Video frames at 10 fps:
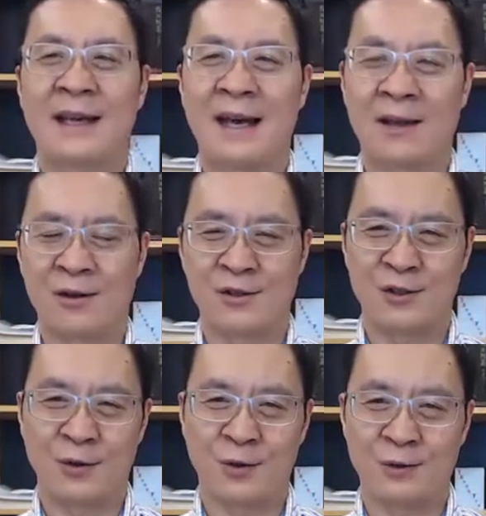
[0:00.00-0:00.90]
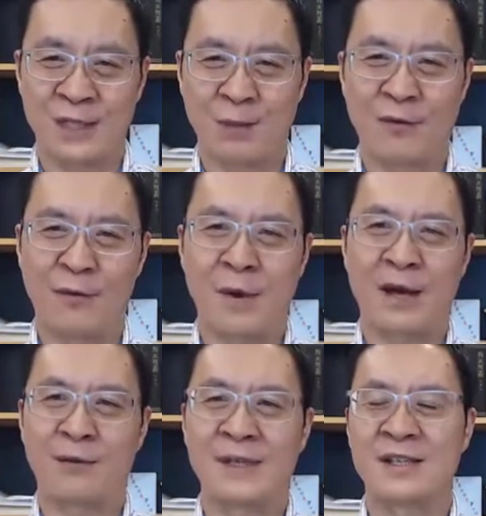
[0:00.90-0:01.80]
and also some of
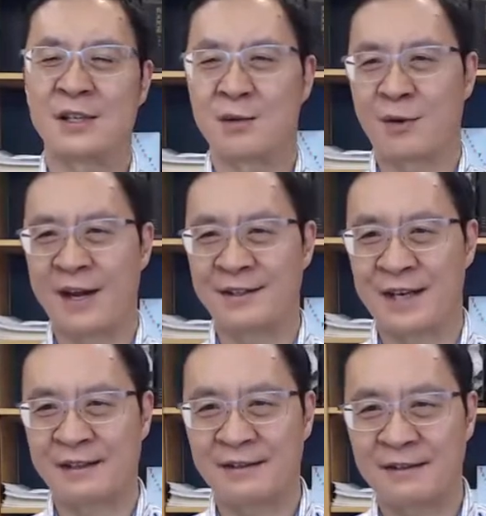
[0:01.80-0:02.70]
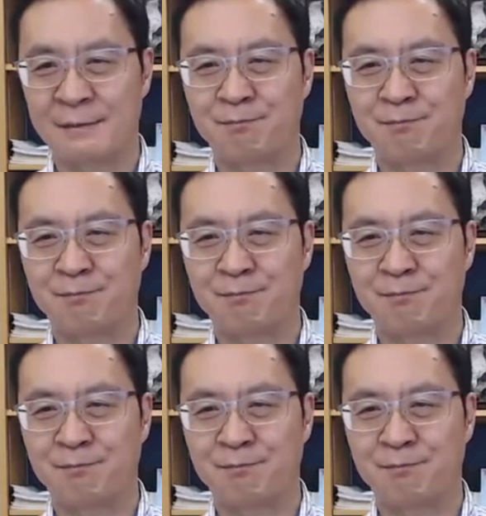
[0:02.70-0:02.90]
my research projects.